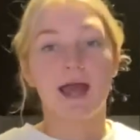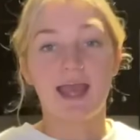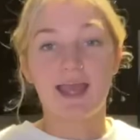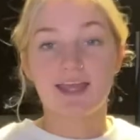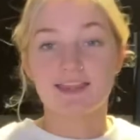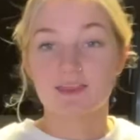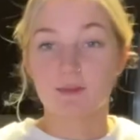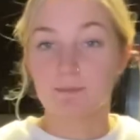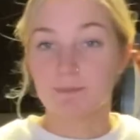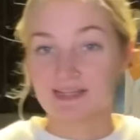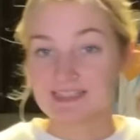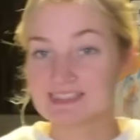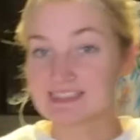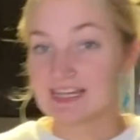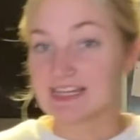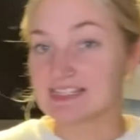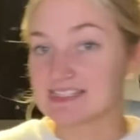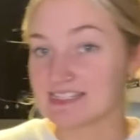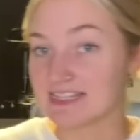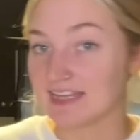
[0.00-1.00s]
had the best
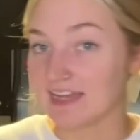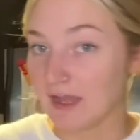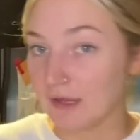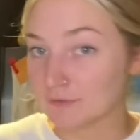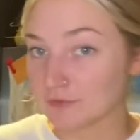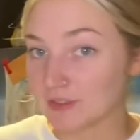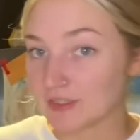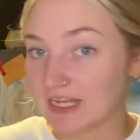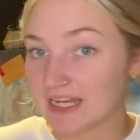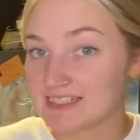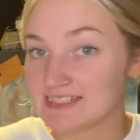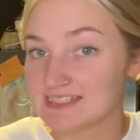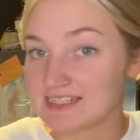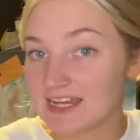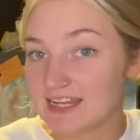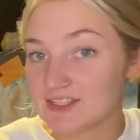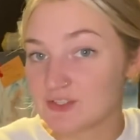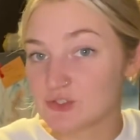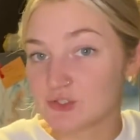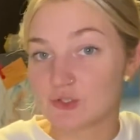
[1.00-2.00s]
idea ever last
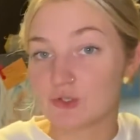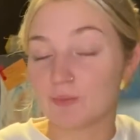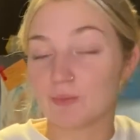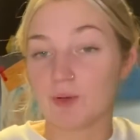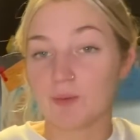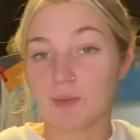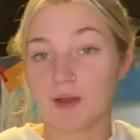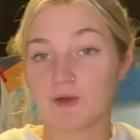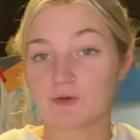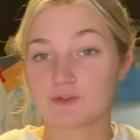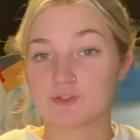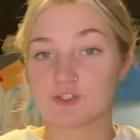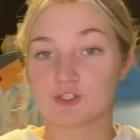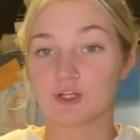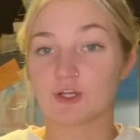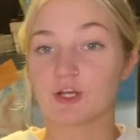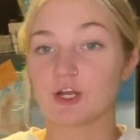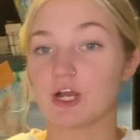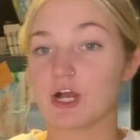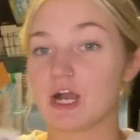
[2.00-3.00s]
night to put powdered
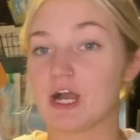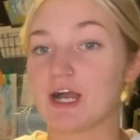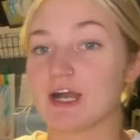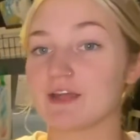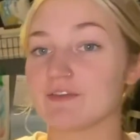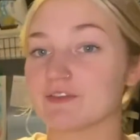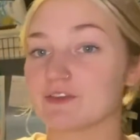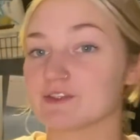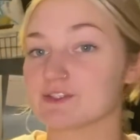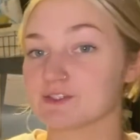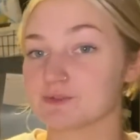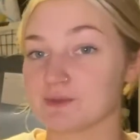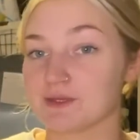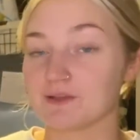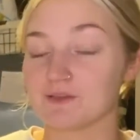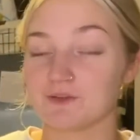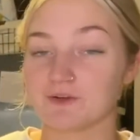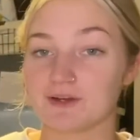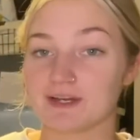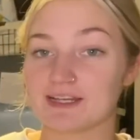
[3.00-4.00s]
sugar on the Sweet
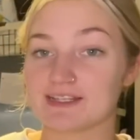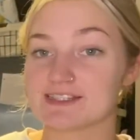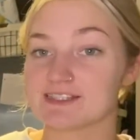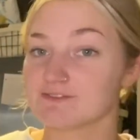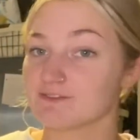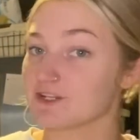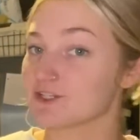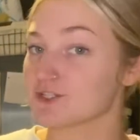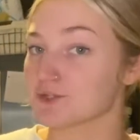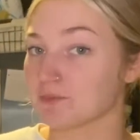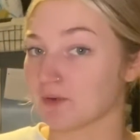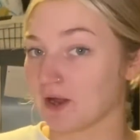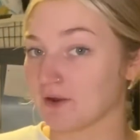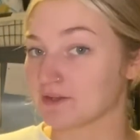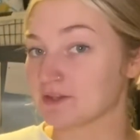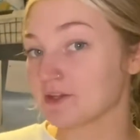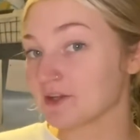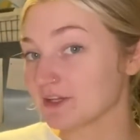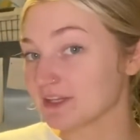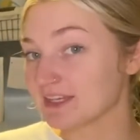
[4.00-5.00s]
Lauren's fudgy
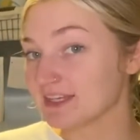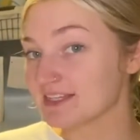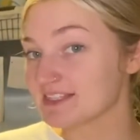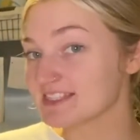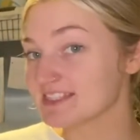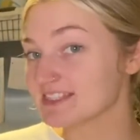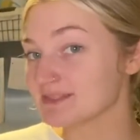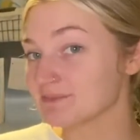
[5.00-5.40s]
brownie cookies